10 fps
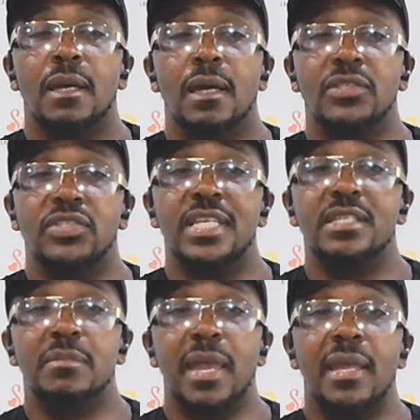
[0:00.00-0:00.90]
A
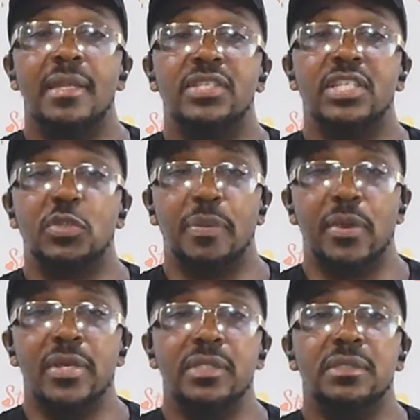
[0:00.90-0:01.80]
seasoned man is
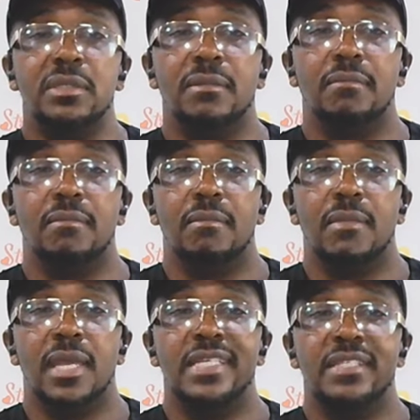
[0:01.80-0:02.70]
experienced.
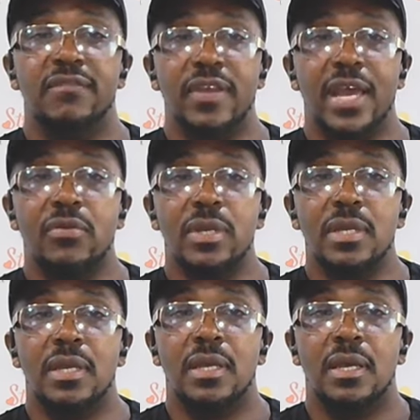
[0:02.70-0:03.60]
He's a
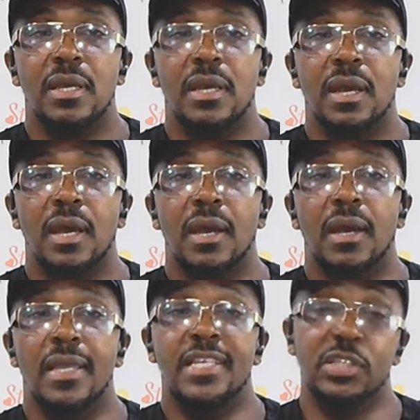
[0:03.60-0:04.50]
veteran.
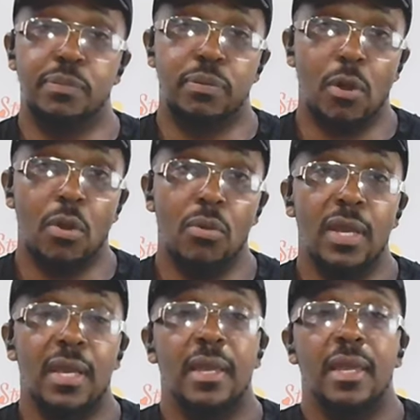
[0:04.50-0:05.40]
Uh, he's a pro.
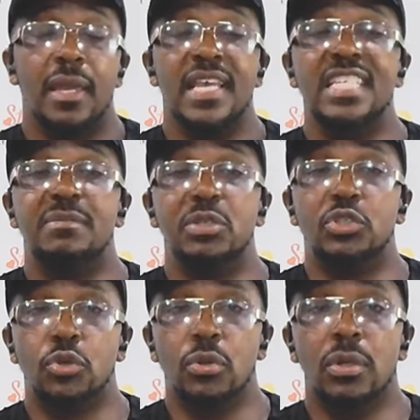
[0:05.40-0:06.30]
He's
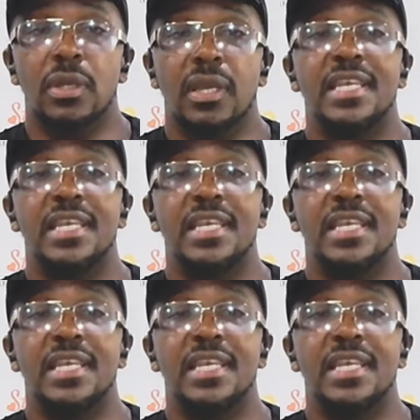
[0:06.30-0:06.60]
mature.